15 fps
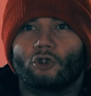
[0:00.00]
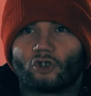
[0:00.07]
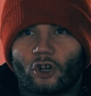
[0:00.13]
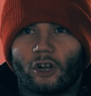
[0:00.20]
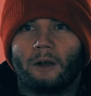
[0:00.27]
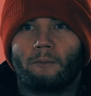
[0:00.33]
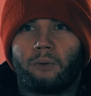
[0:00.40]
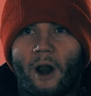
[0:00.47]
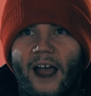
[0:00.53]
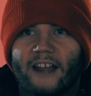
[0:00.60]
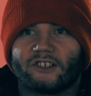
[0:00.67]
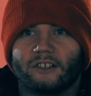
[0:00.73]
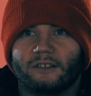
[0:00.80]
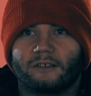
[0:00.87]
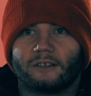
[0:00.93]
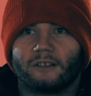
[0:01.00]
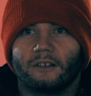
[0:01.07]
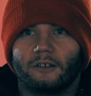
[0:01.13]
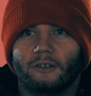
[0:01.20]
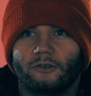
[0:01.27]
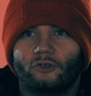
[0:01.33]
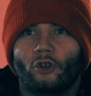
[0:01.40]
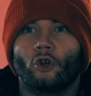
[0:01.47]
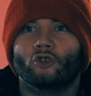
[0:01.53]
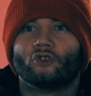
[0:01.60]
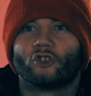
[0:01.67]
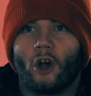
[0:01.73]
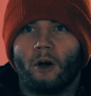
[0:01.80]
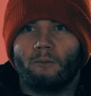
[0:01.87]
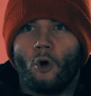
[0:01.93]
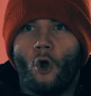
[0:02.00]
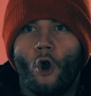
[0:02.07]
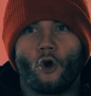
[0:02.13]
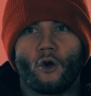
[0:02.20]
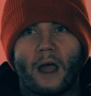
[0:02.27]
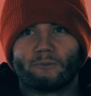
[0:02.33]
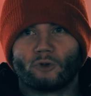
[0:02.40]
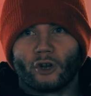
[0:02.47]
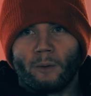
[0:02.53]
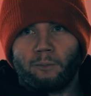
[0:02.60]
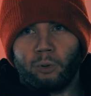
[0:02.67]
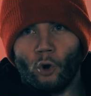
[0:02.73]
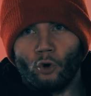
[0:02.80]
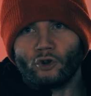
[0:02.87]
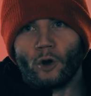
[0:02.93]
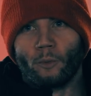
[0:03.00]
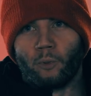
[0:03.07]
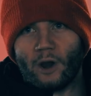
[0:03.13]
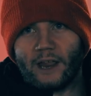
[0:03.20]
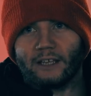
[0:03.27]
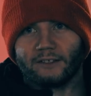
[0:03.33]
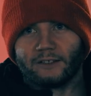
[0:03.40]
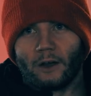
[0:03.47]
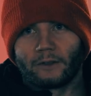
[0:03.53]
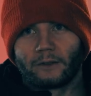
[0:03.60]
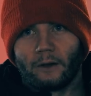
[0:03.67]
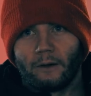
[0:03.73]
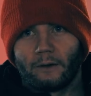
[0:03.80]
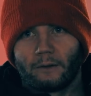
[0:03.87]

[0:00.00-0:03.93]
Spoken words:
Musical impressions? Do some, or I'm gonna blow your brains out.